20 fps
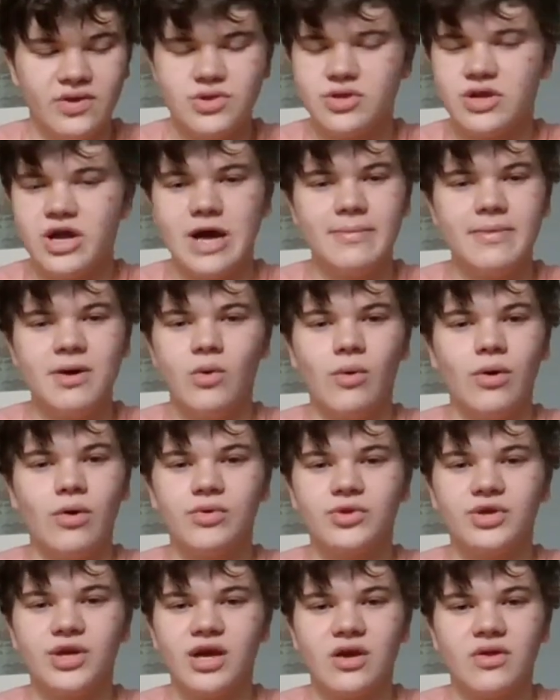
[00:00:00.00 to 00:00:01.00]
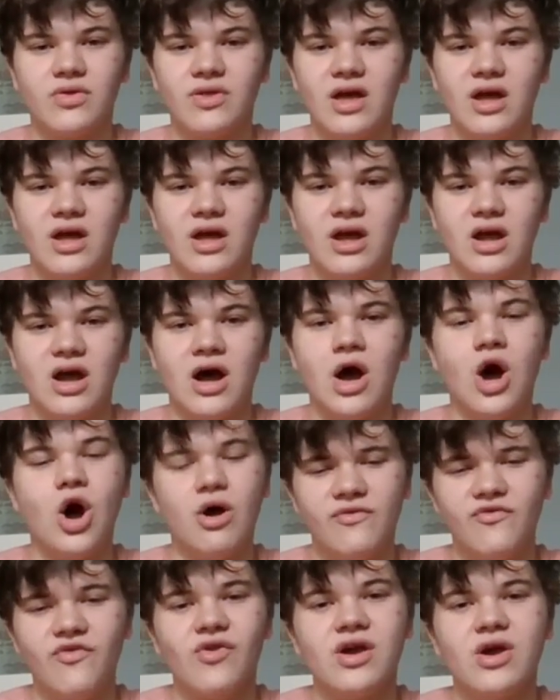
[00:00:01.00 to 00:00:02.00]
This time it won't take that. Uh,
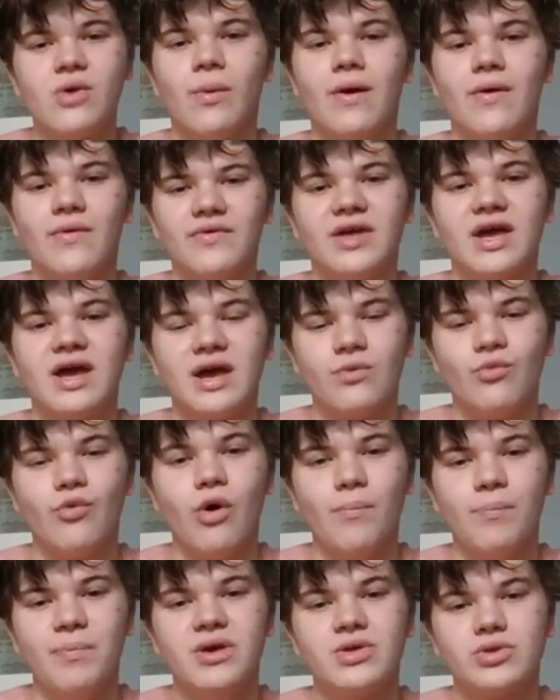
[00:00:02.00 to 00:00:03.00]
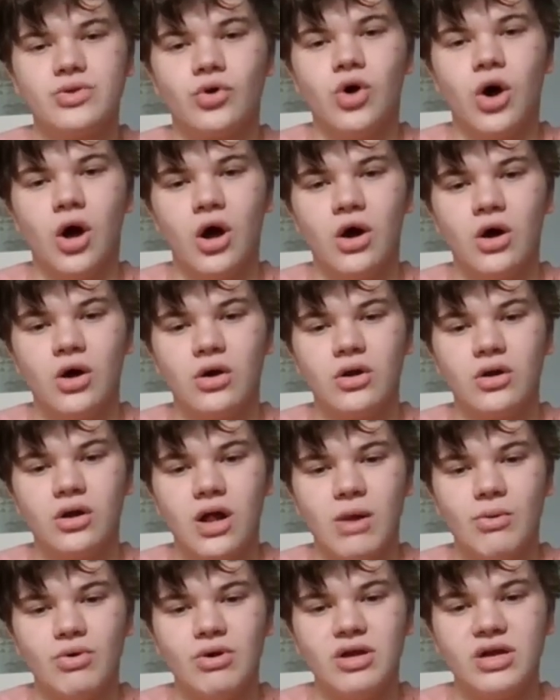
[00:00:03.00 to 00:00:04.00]
hopefully it won't take. It won't be as long.
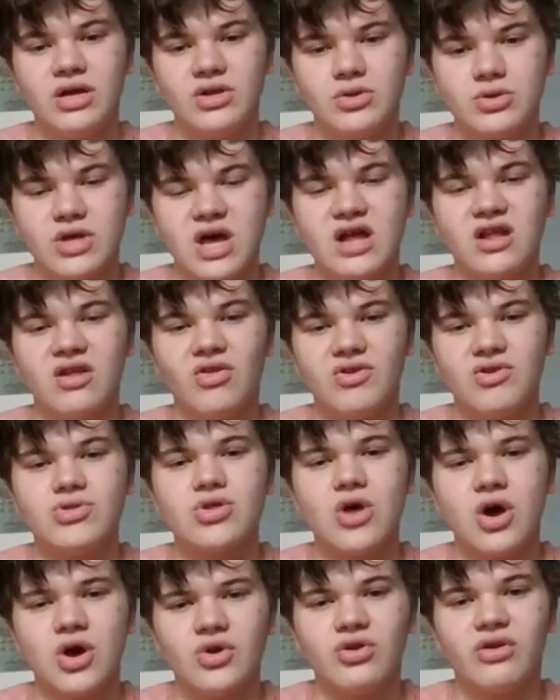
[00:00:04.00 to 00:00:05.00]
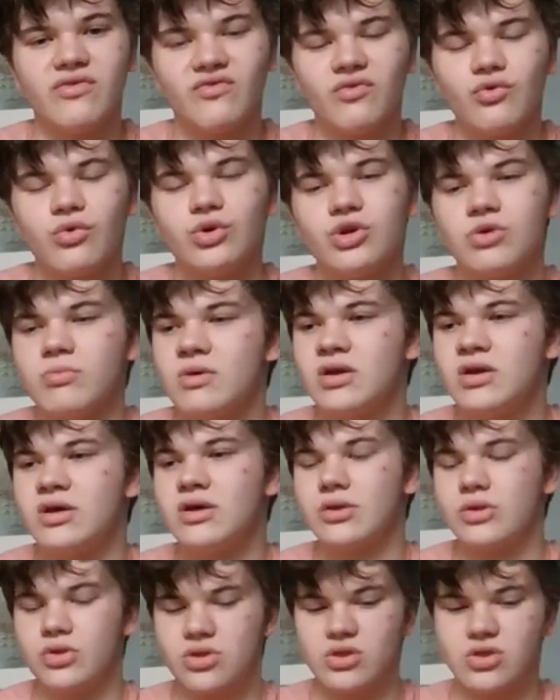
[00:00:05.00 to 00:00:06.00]
I want to get this at least under forty
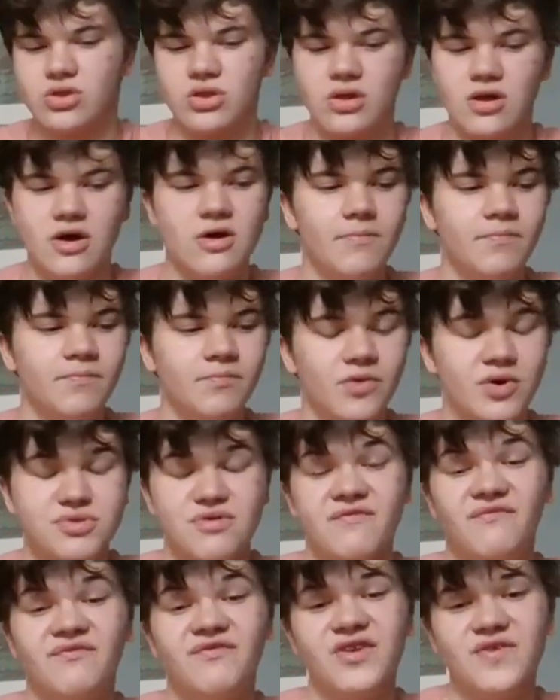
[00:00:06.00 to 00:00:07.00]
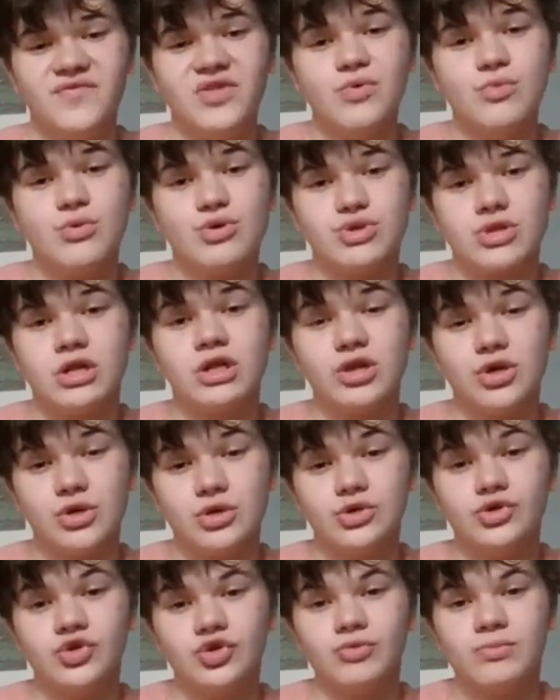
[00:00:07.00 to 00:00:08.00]
minutes because fifty was a
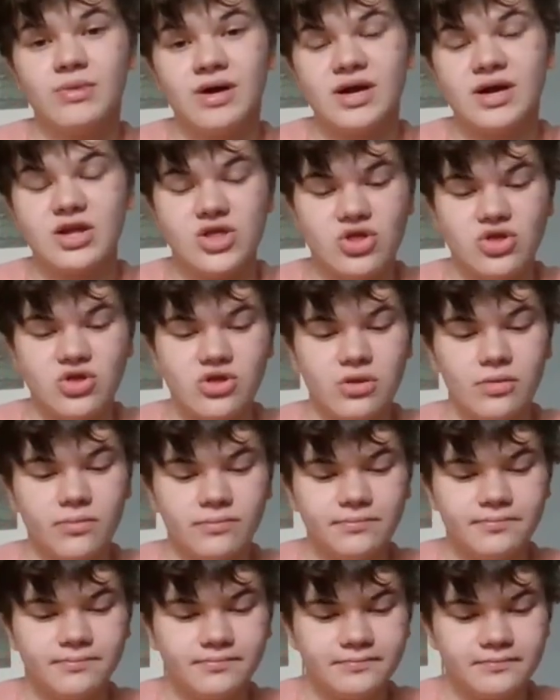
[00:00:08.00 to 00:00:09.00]
little too much.